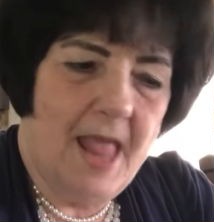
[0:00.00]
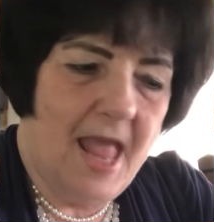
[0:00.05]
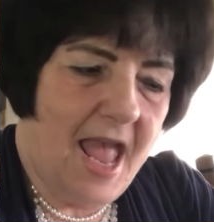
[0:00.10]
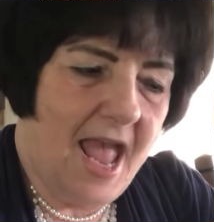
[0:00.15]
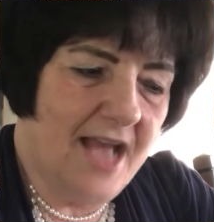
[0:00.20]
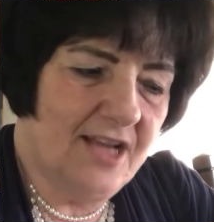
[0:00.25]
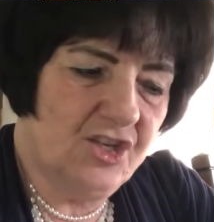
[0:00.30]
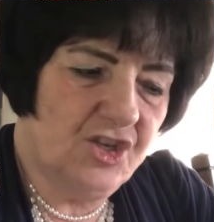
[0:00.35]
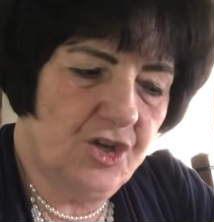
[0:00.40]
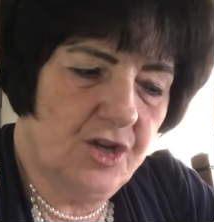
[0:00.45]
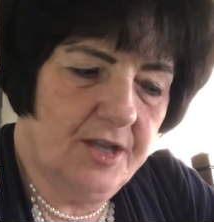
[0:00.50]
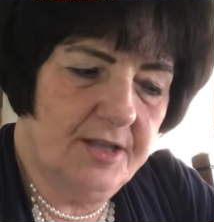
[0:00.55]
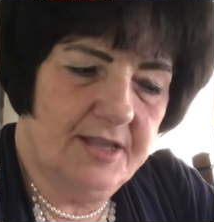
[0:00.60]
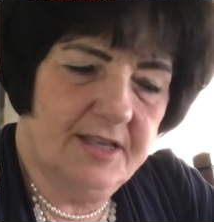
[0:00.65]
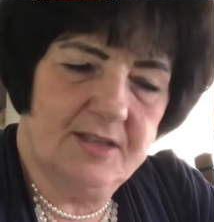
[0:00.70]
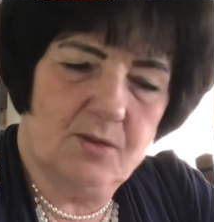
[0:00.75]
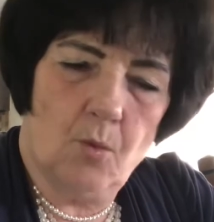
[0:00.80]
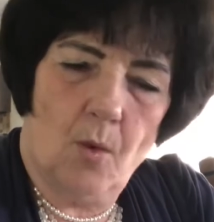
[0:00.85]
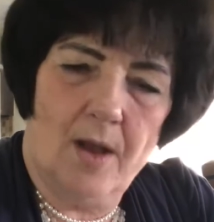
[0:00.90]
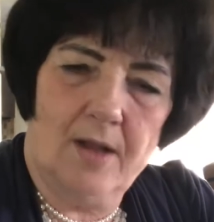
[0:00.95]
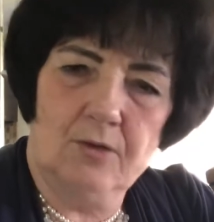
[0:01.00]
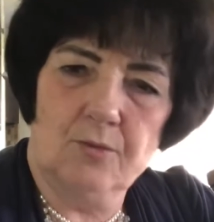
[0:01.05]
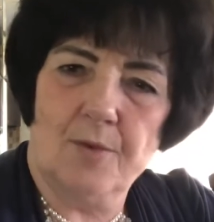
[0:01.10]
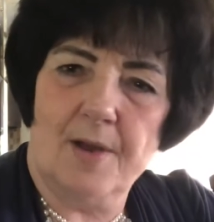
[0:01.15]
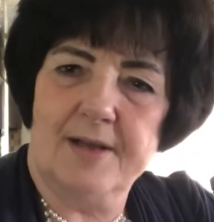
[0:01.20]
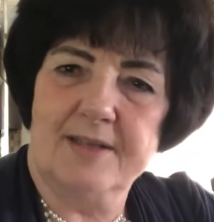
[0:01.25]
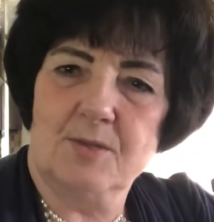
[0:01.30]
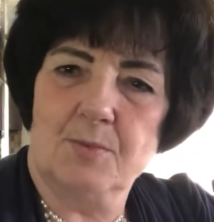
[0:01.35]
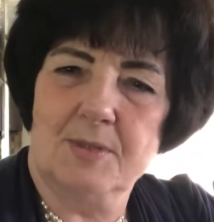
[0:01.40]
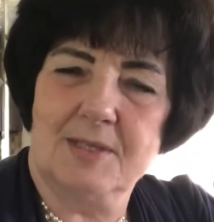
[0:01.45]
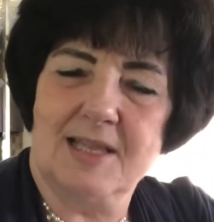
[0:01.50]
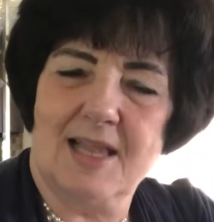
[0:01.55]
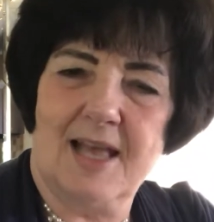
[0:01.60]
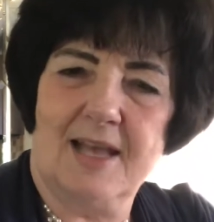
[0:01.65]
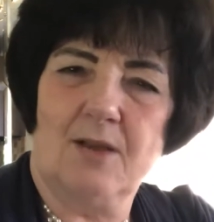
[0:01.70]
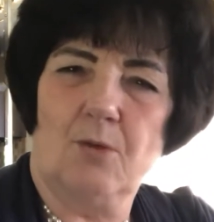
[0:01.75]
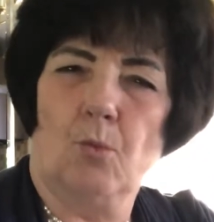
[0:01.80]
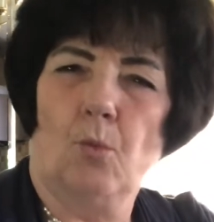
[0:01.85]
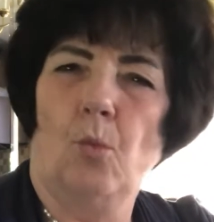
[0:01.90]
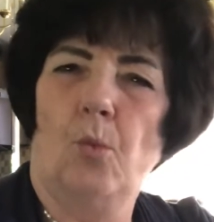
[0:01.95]
And this wild rice was like
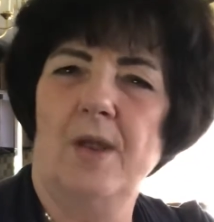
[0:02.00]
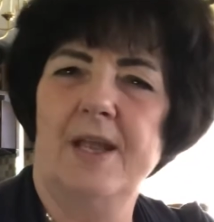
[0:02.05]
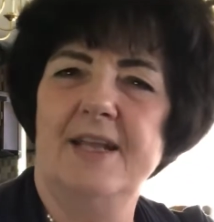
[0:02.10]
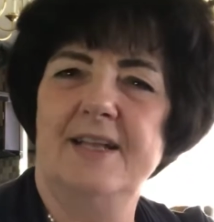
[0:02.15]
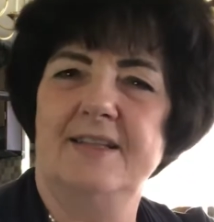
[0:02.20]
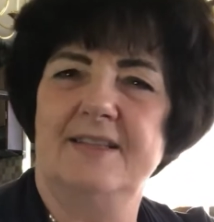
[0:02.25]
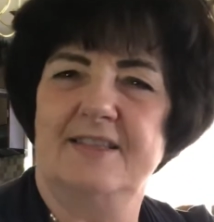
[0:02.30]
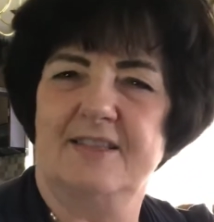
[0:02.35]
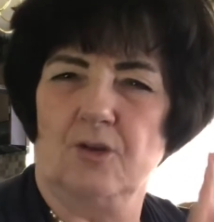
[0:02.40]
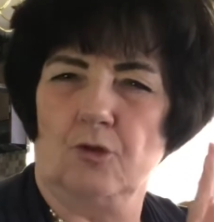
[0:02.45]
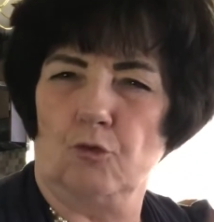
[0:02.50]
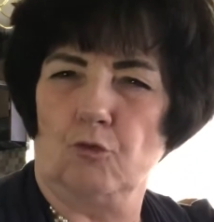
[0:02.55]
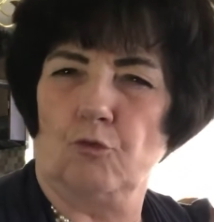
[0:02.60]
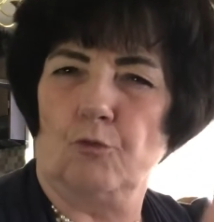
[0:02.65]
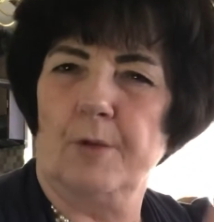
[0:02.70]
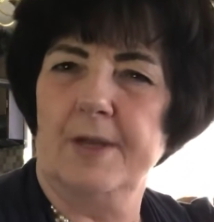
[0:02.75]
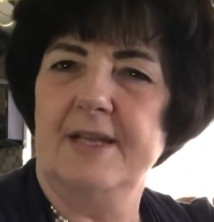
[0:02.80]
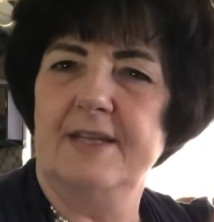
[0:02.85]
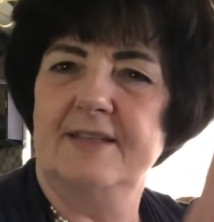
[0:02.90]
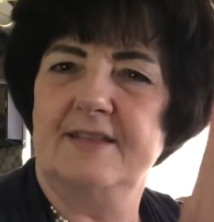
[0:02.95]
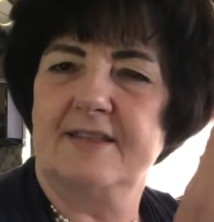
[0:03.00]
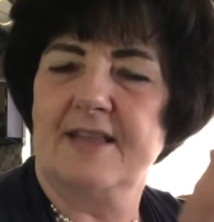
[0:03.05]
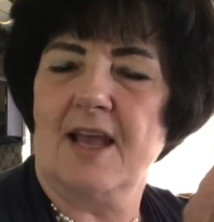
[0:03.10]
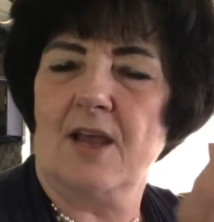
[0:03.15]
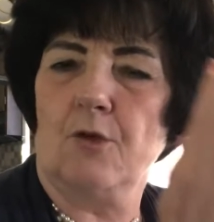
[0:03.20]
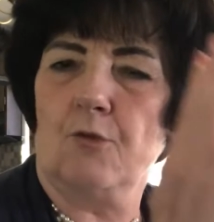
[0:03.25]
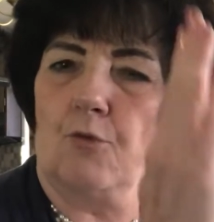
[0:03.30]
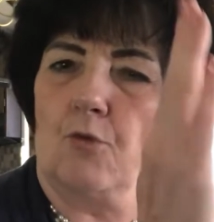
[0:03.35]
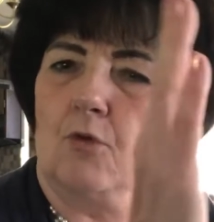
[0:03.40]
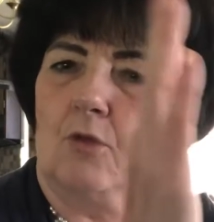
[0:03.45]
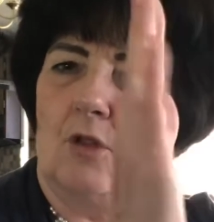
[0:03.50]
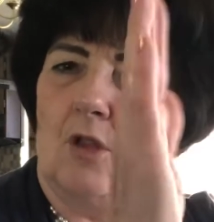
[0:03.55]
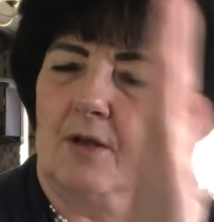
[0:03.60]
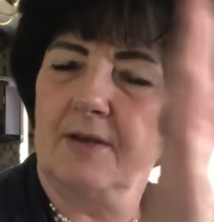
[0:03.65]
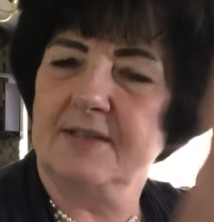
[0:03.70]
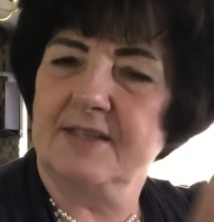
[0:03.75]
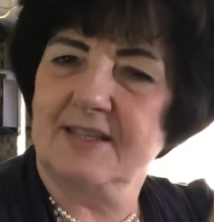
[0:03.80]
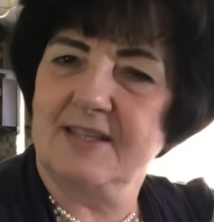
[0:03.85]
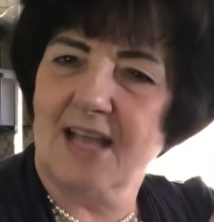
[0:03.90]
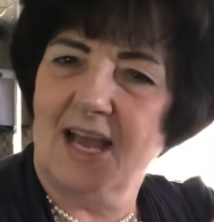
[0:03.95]
weeds or reeds that grew
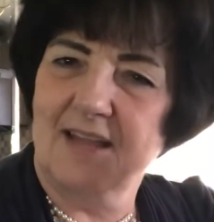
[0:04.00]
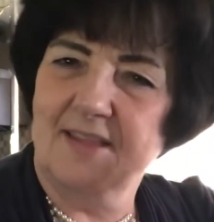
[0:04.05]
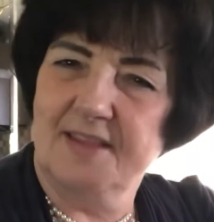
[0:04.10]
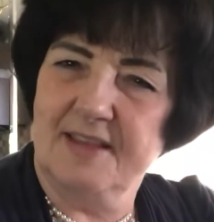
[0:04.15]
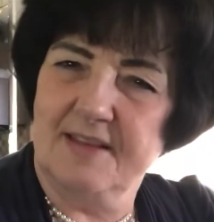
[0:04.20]
alongside